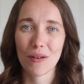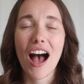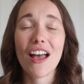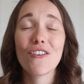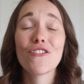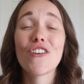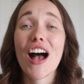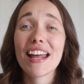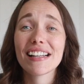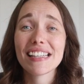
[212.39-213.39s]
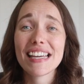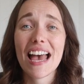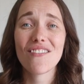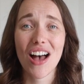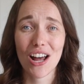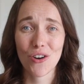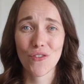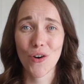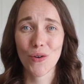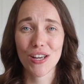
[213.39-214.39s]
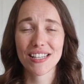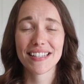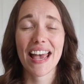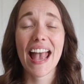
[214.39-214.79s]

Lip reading: I finally have autofocus